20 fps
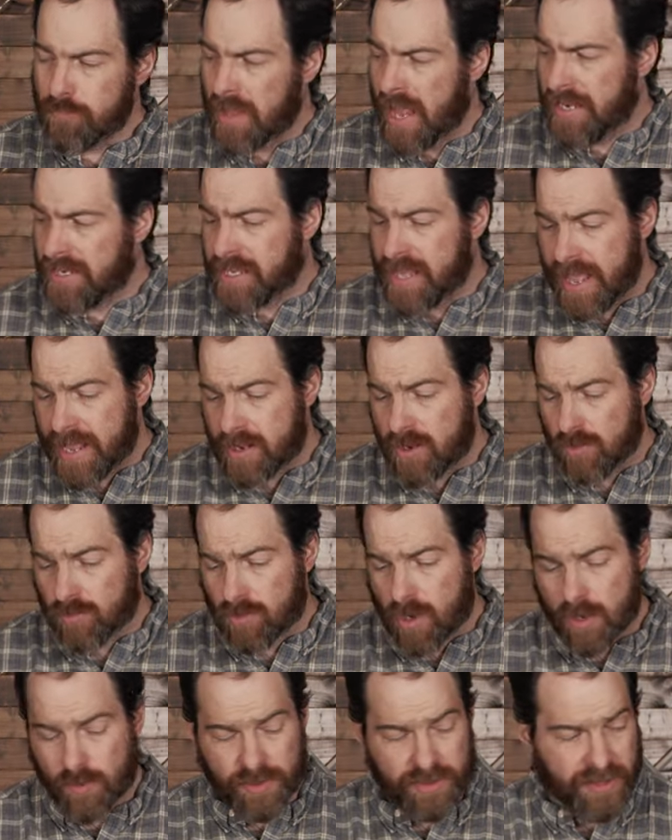and you can't go
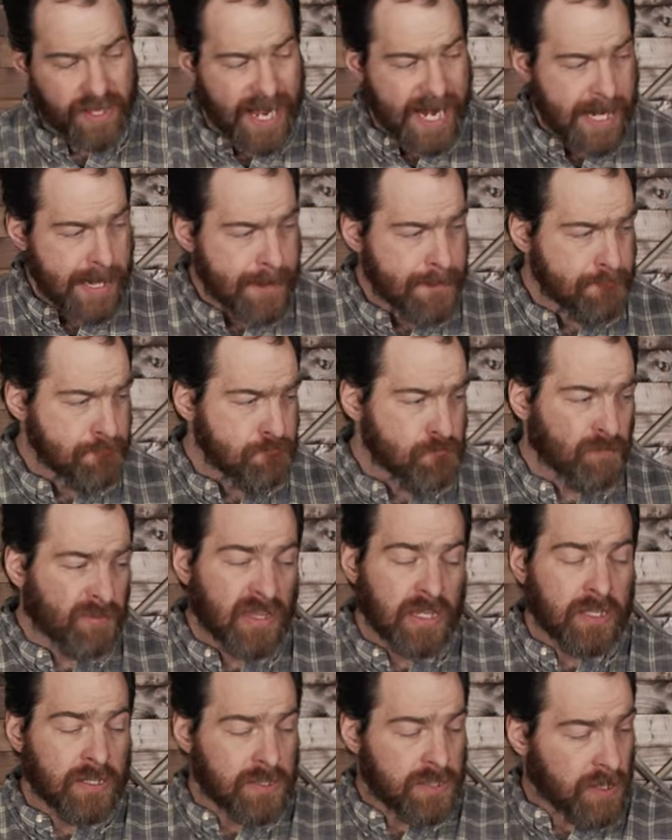wrong with that.
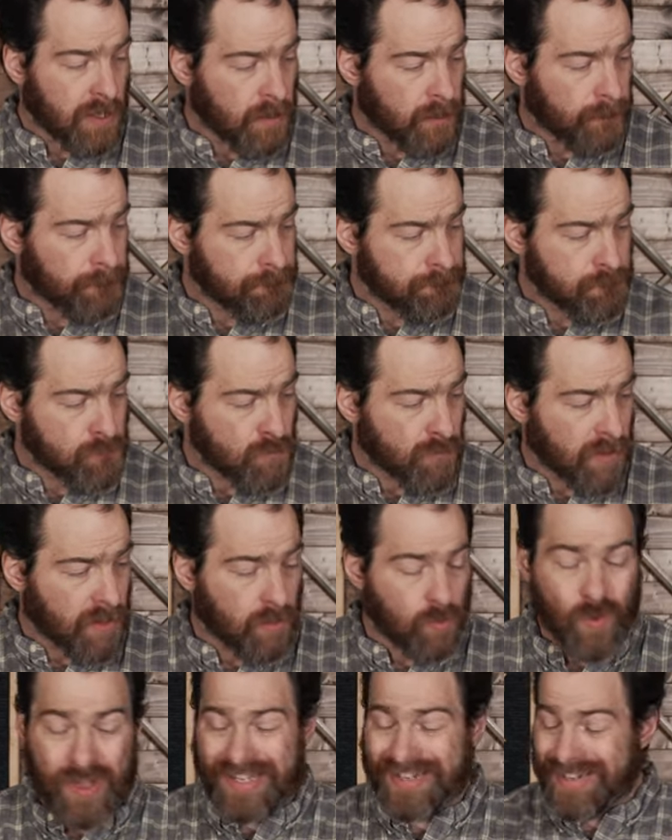So
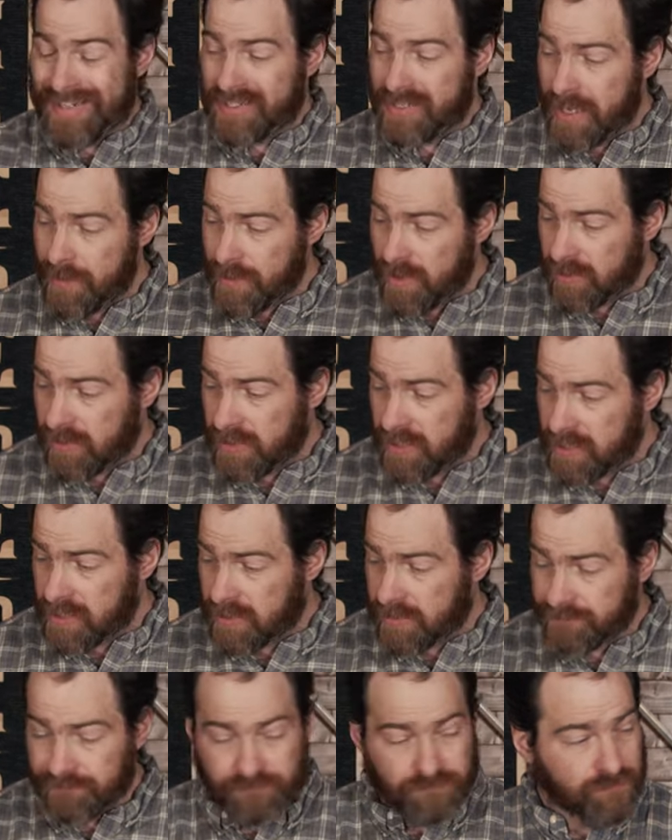what can I say about
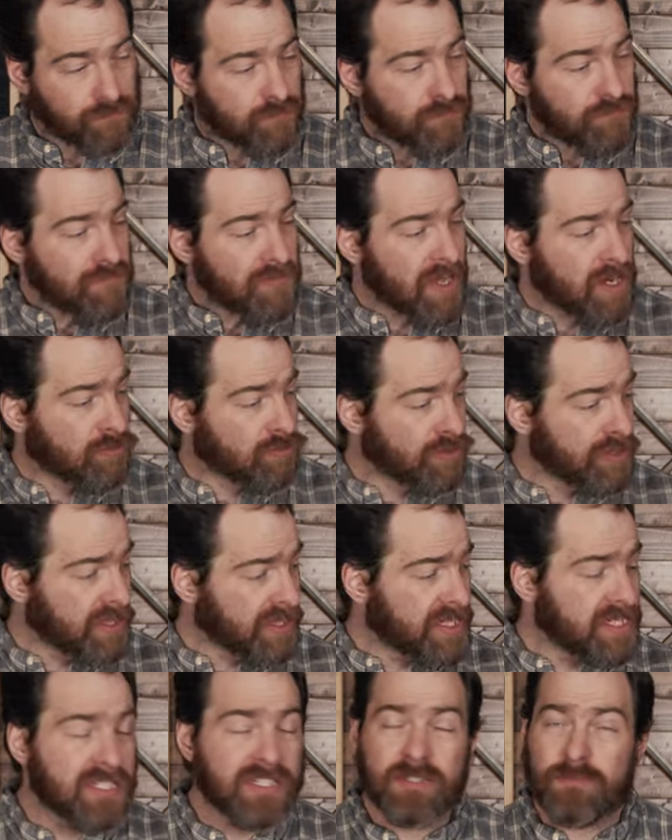these?
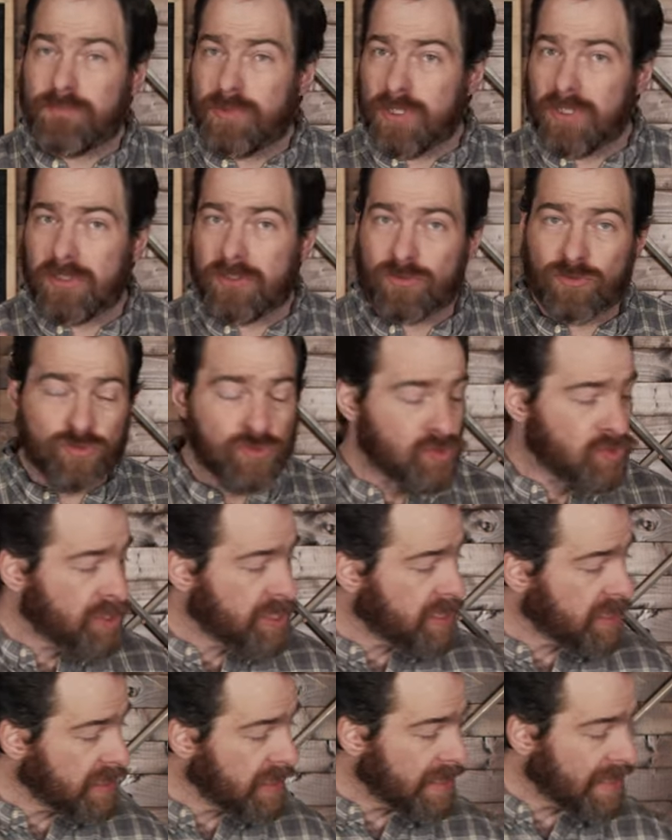Really simple,
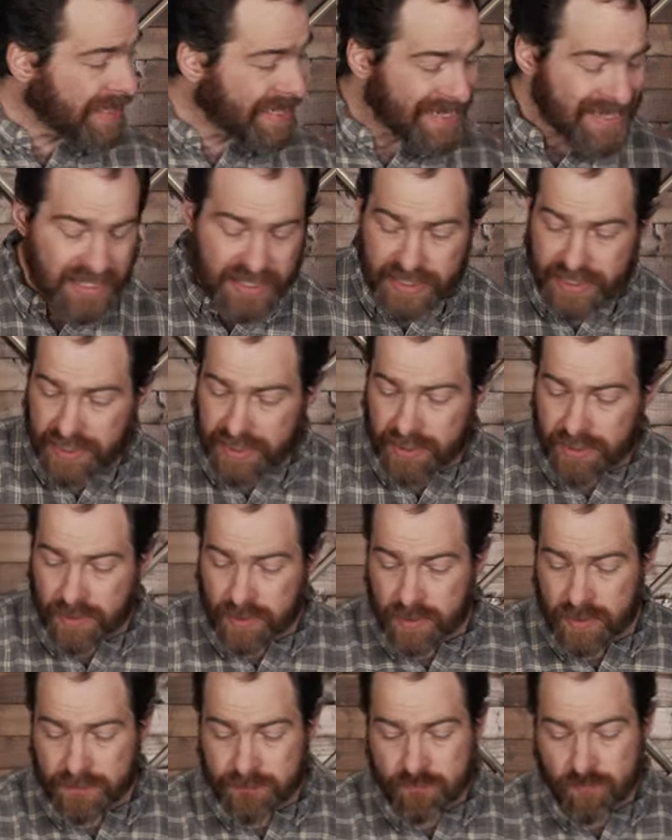really easy to
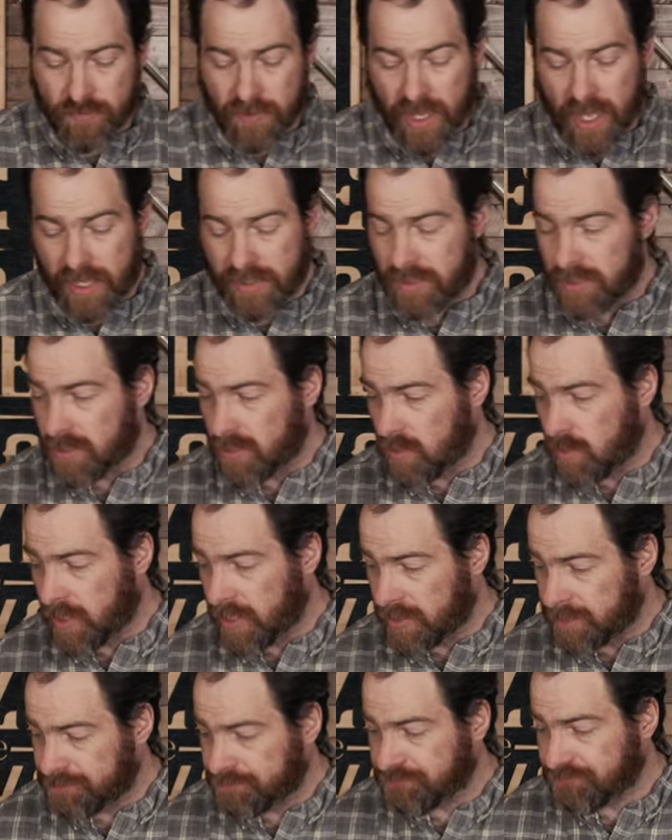use. And you know
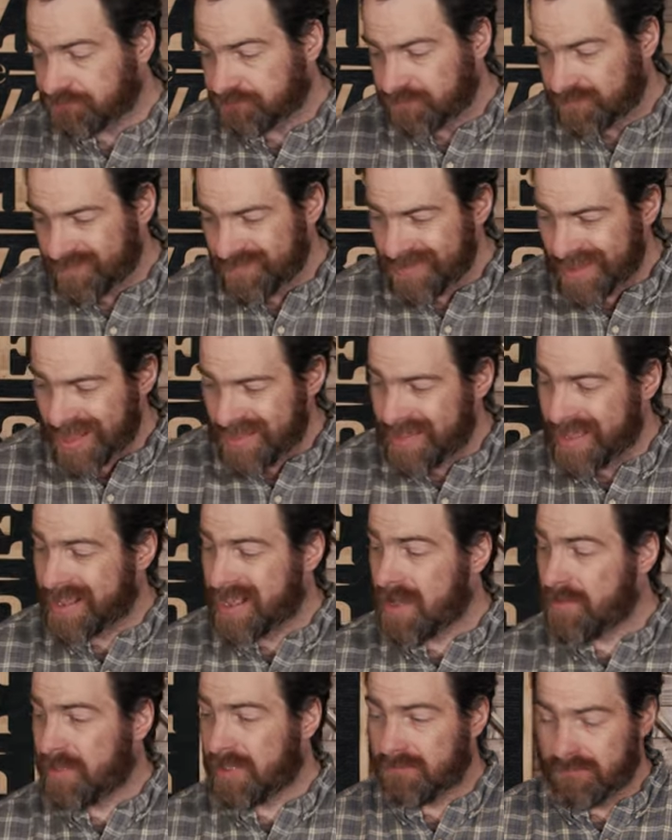what? They
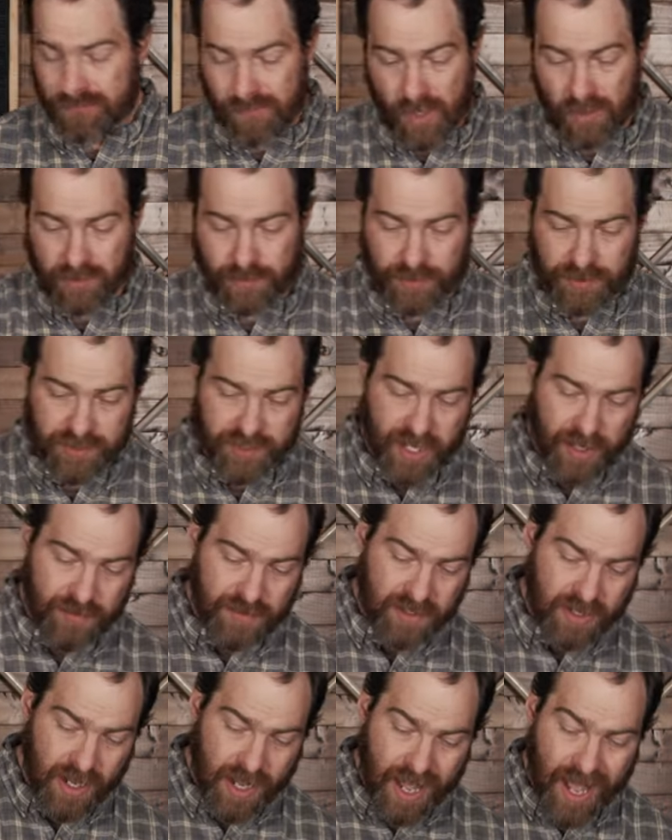come in multiple
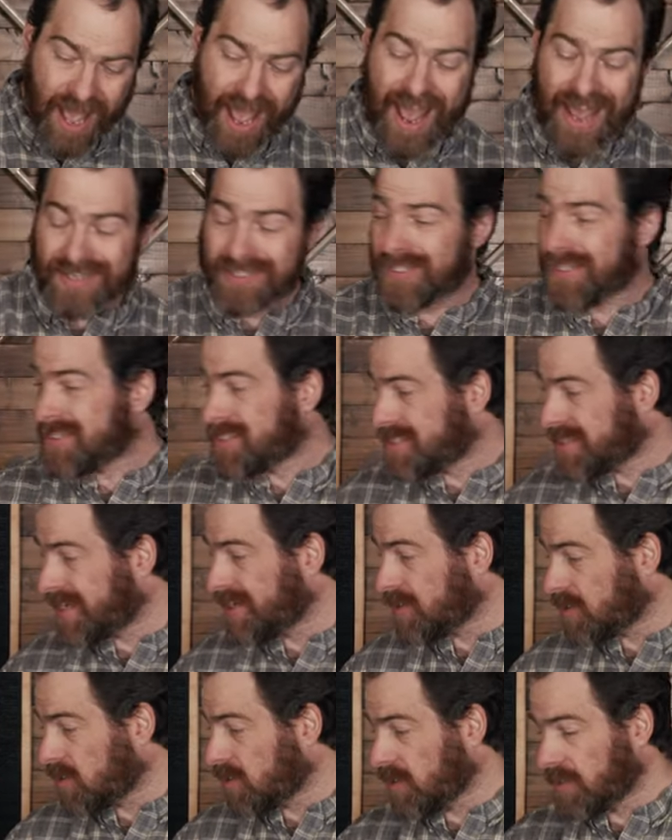shapes, as I
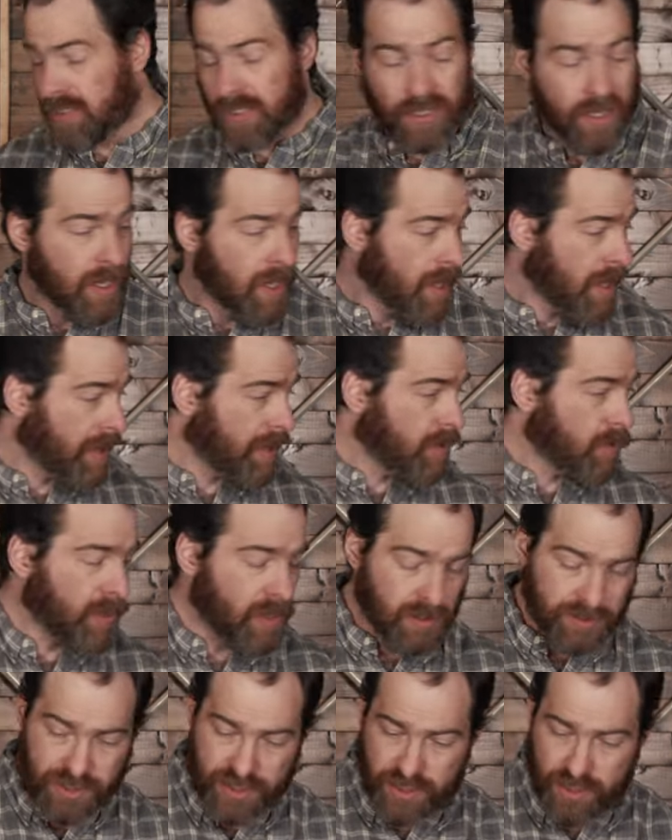said earlier. And you know
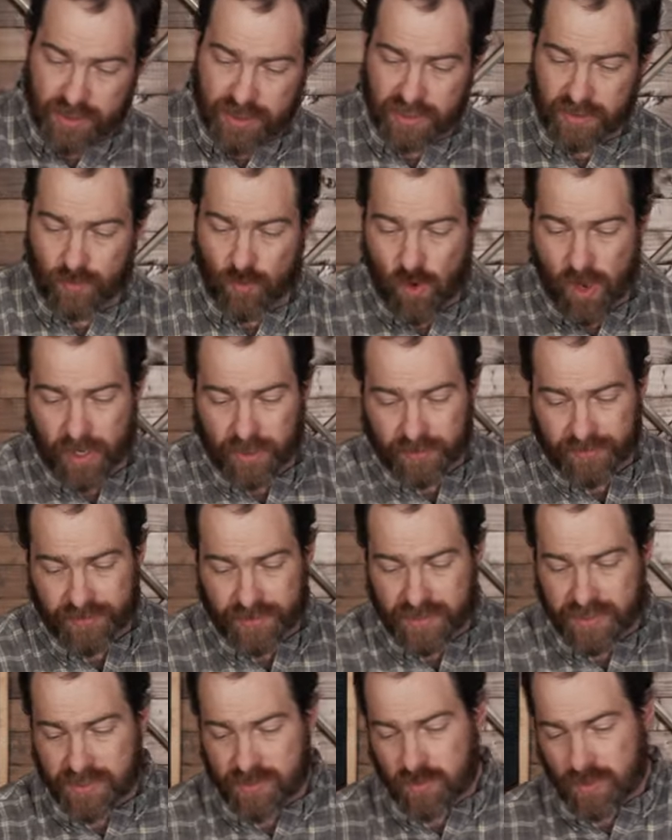what? I'll just use some water
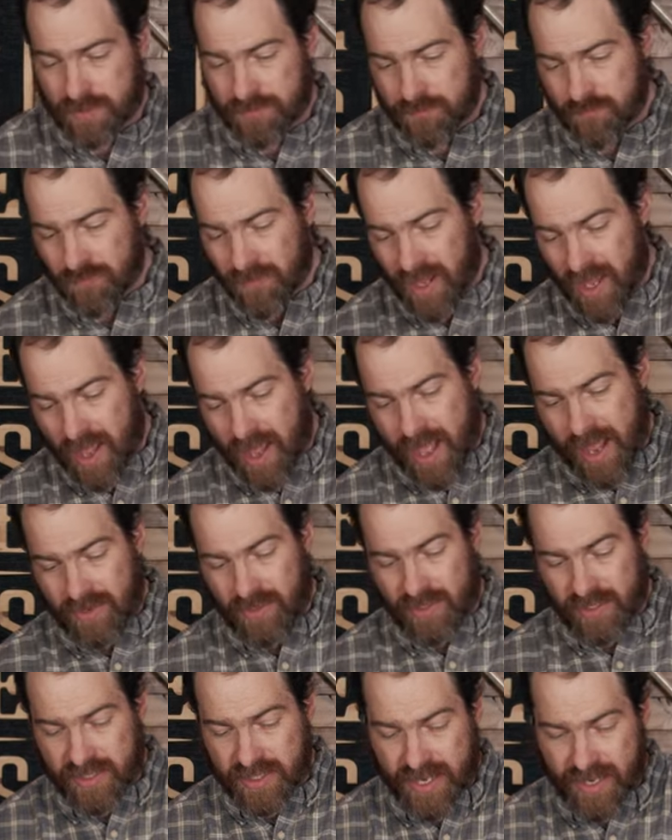for this one, and
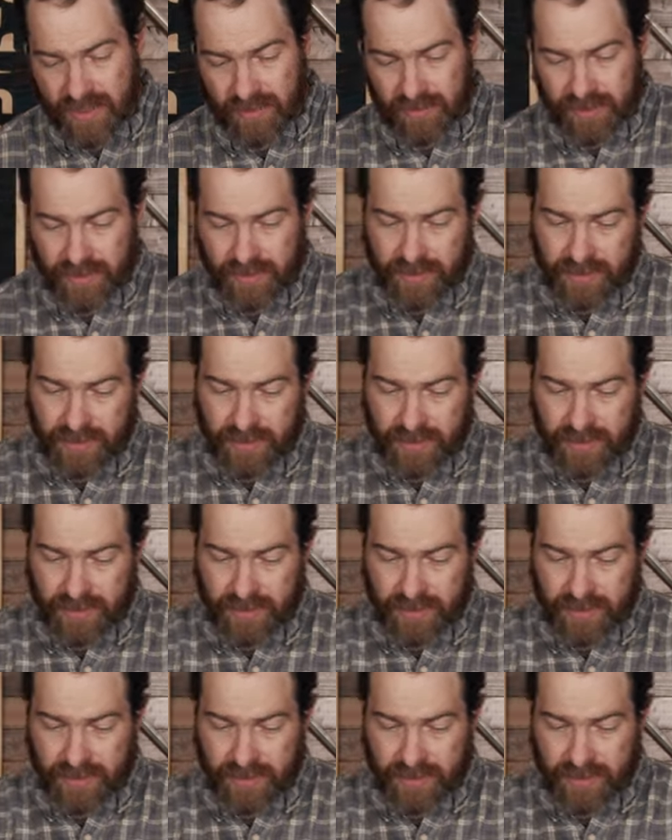you can take a look at